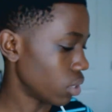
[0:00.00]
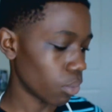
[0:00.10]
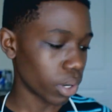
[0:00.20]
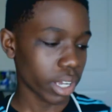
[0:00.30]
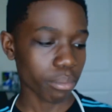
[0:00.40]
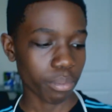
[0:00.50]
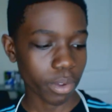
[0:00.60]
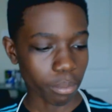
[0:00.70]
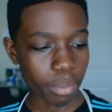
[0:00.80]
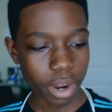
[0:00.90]
what I can
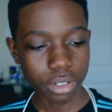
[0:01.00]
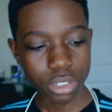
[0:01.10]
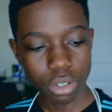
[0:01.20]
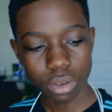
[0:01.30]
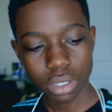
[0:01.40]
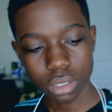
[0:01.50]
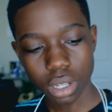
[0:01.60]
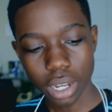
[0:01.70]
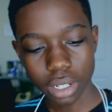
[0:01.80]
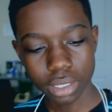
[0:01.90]
compare it to is
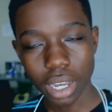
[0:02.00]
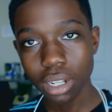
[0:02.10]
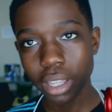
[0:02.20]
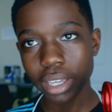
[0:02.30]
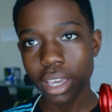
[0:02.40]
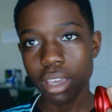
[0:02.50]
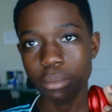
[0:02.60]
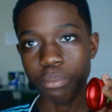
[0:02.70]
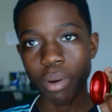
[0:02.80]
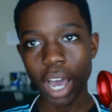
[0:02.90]
it's kind of like
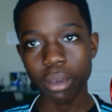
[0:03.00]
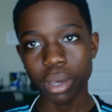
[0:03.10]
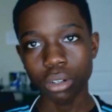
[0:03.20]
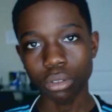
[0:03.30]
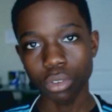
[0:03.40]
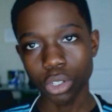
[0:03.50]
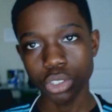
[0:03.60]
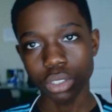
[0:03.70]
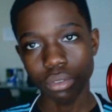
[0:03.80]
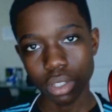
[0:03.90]
a bimetal
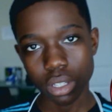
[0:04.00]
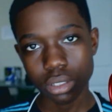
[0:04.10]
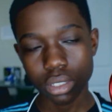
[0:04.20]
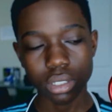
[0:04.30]
version of this.